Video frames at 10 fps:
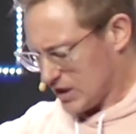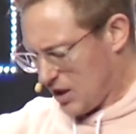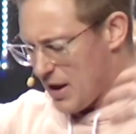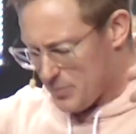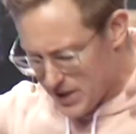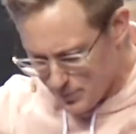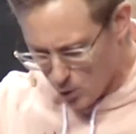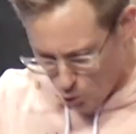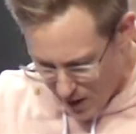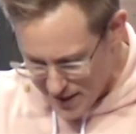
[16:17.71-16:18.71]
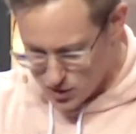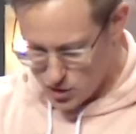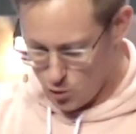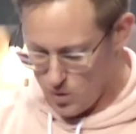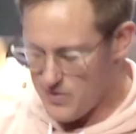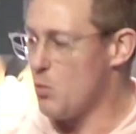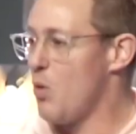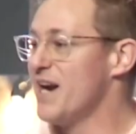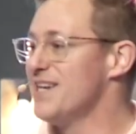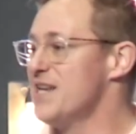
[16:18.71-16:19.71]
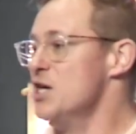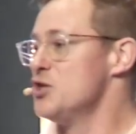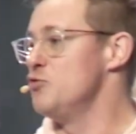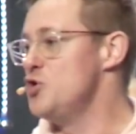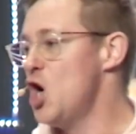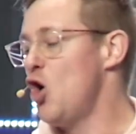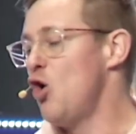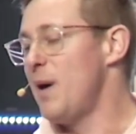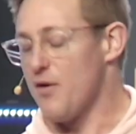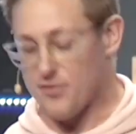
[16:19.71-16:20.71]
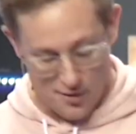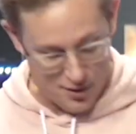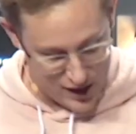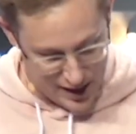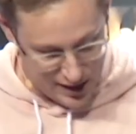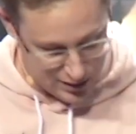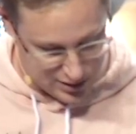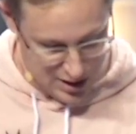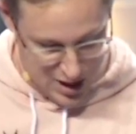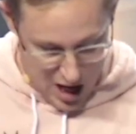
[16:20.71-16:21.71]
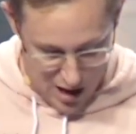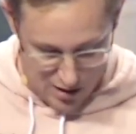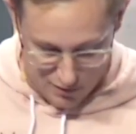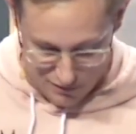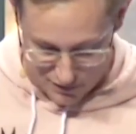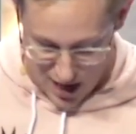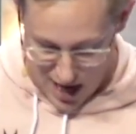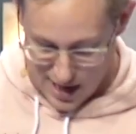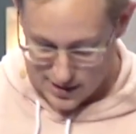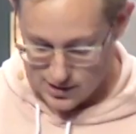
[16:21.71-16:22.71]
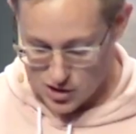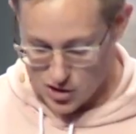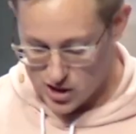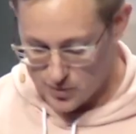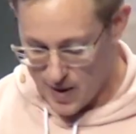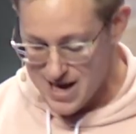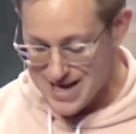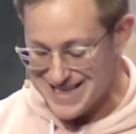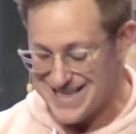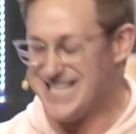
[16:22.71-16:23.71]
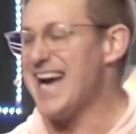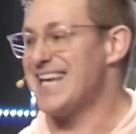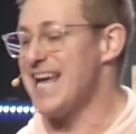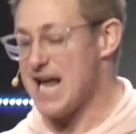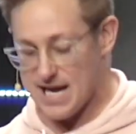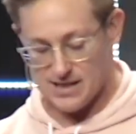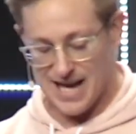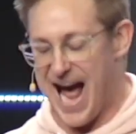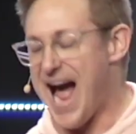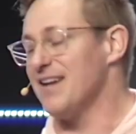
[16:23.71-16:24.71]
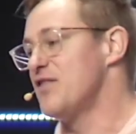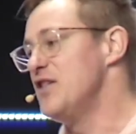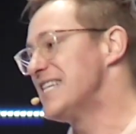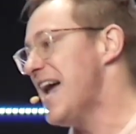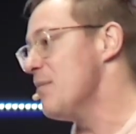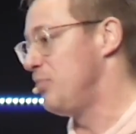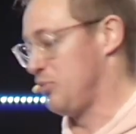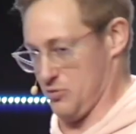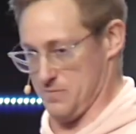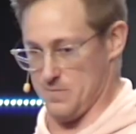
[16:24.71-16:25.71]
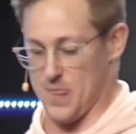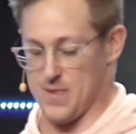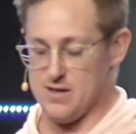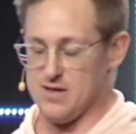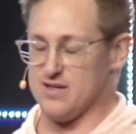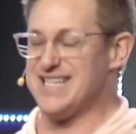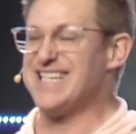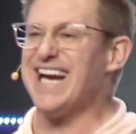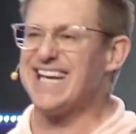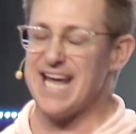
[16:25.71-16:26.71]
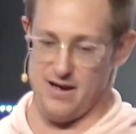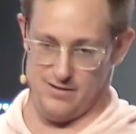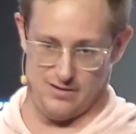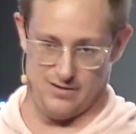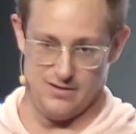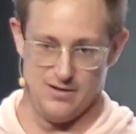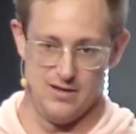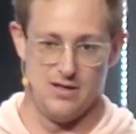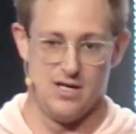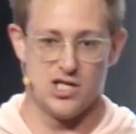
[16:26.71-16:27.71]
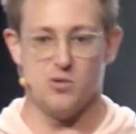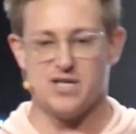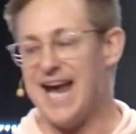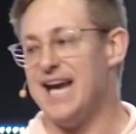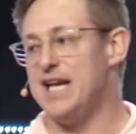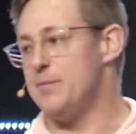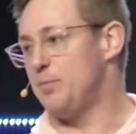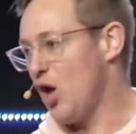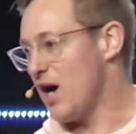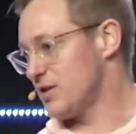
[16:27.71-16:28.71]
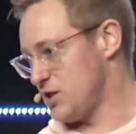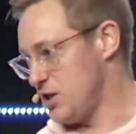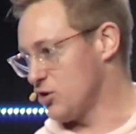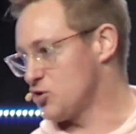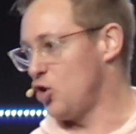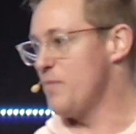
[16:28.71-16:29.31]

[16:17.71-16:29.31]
that people went to when they wanted to know about the things of God. It says she spent decades at the temple. Decades. She was 80 plus years old,